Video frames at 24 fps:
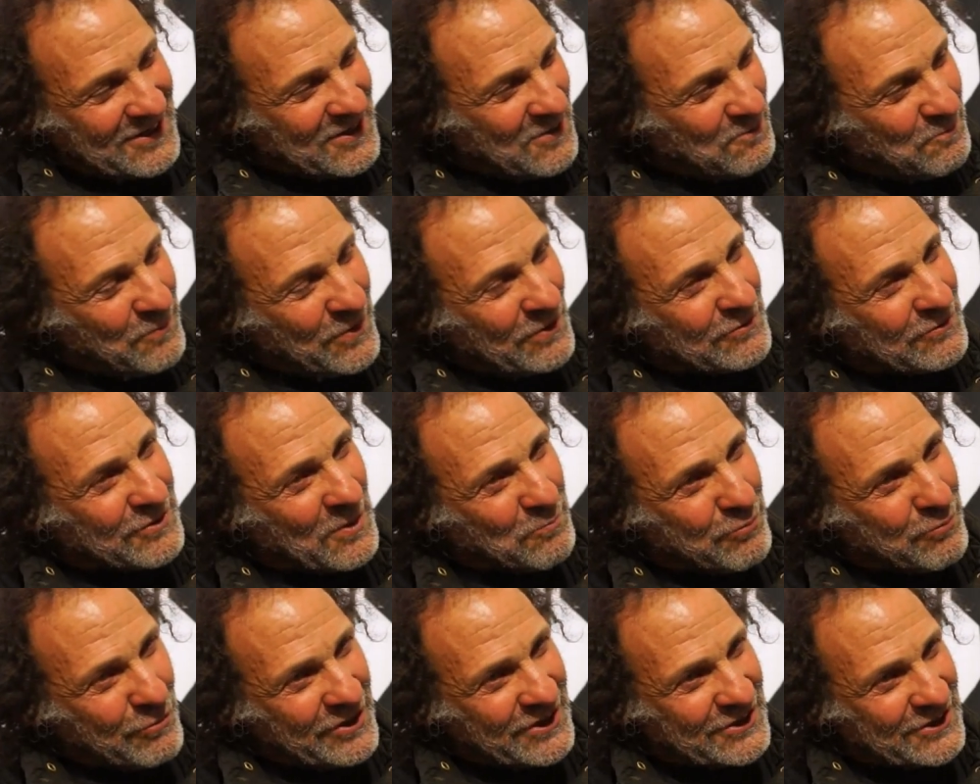you build the
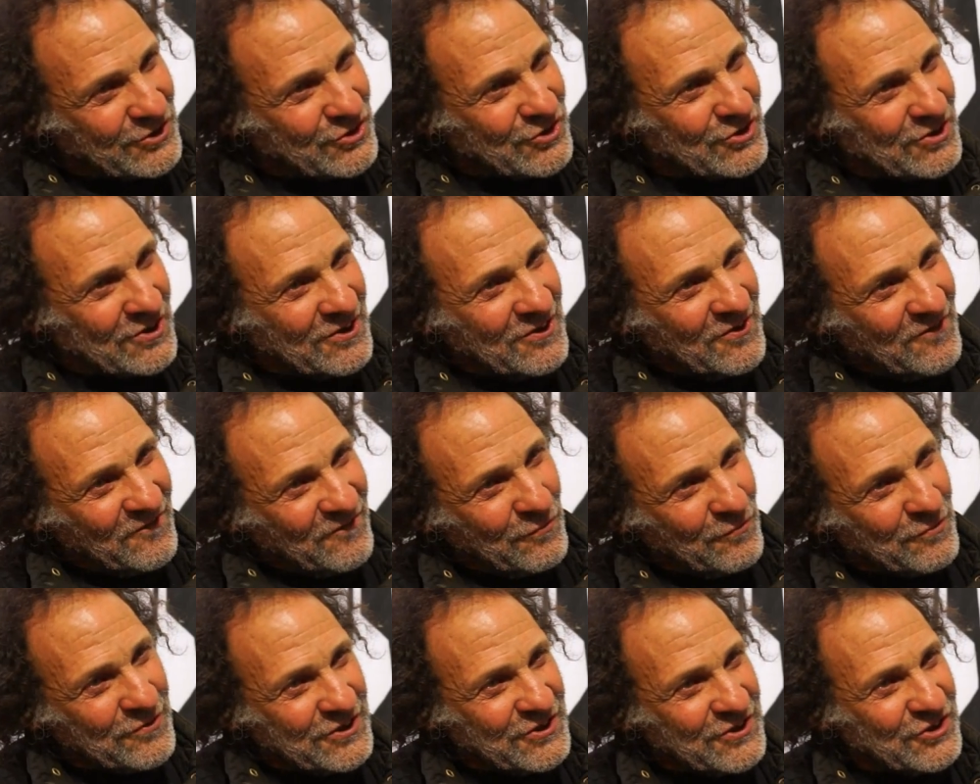bridge
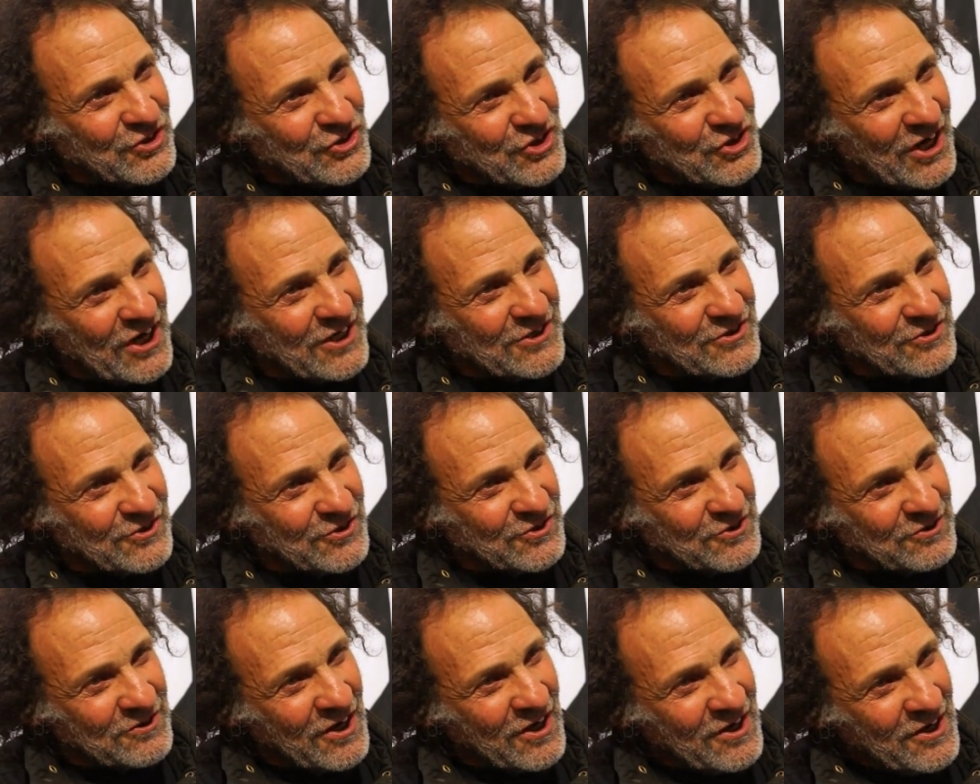for these changes.
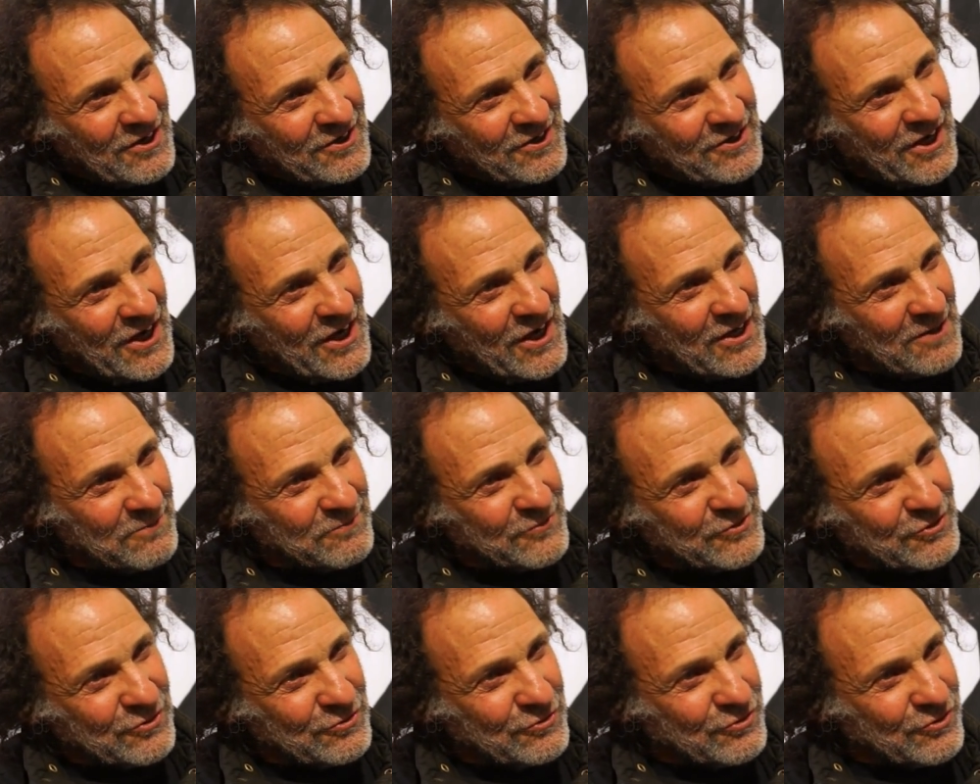You
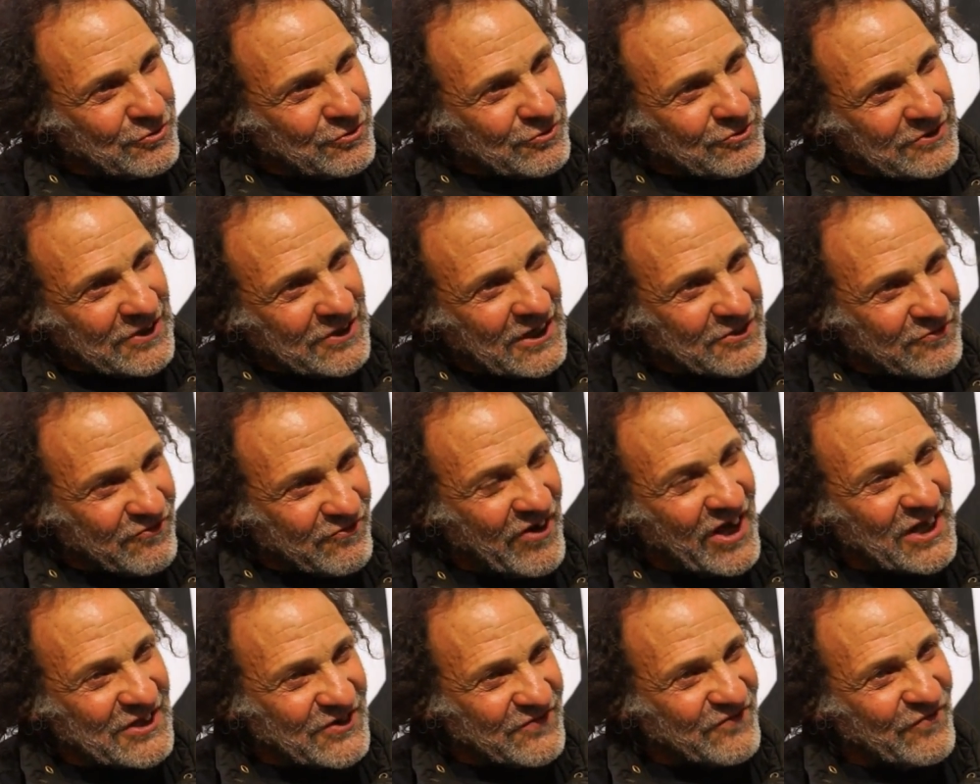help to that
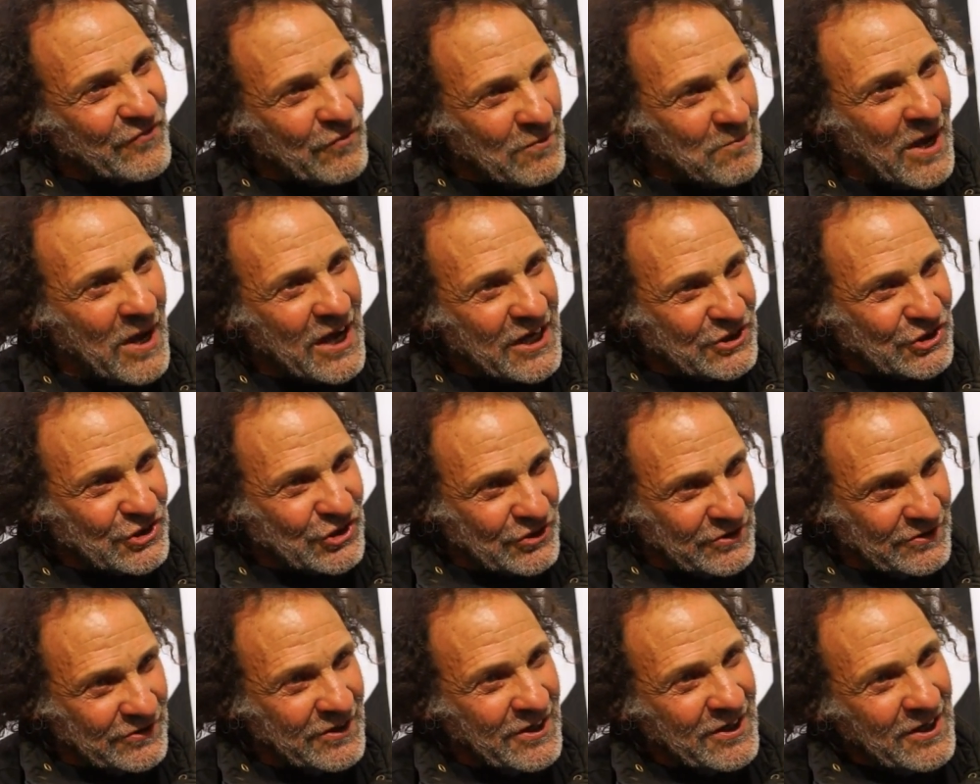
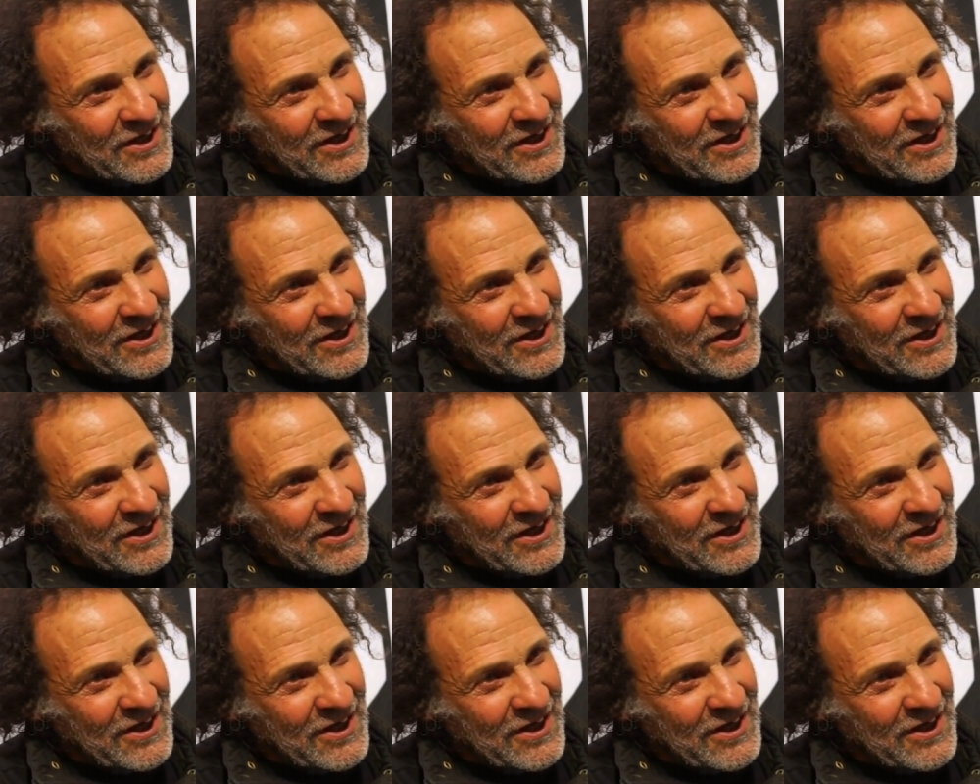transformation.